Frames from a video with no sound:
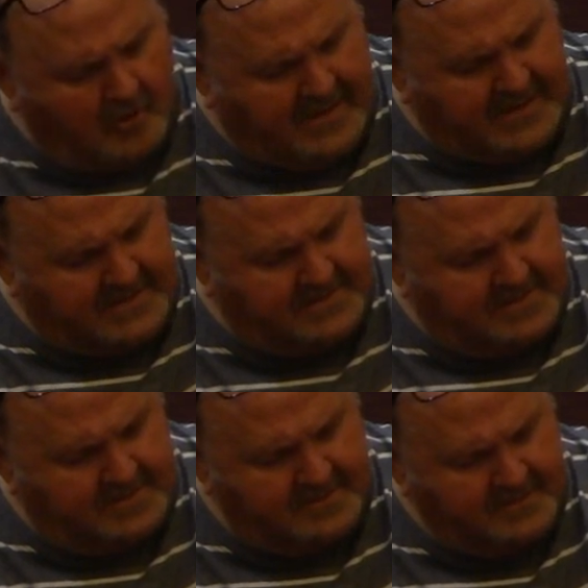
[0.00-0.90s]
in
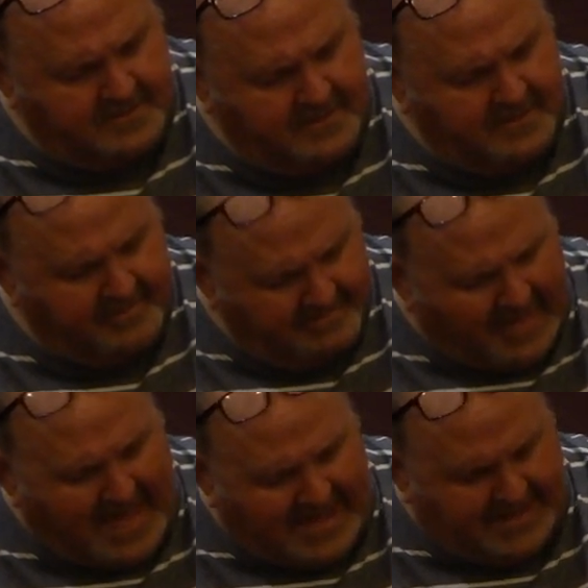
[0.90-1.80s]

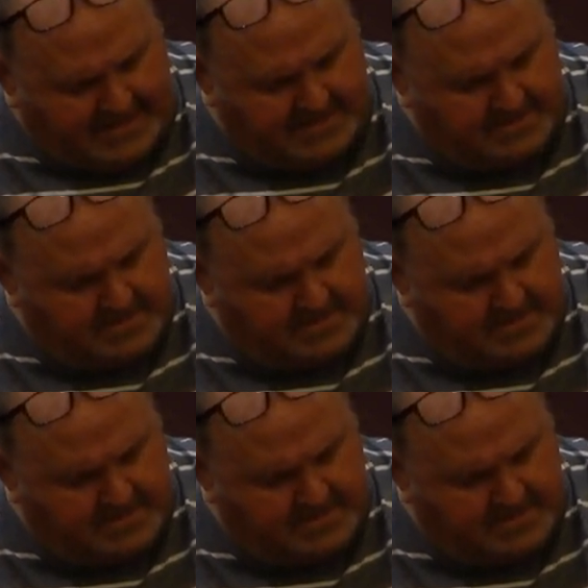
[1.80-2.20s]
thy hand.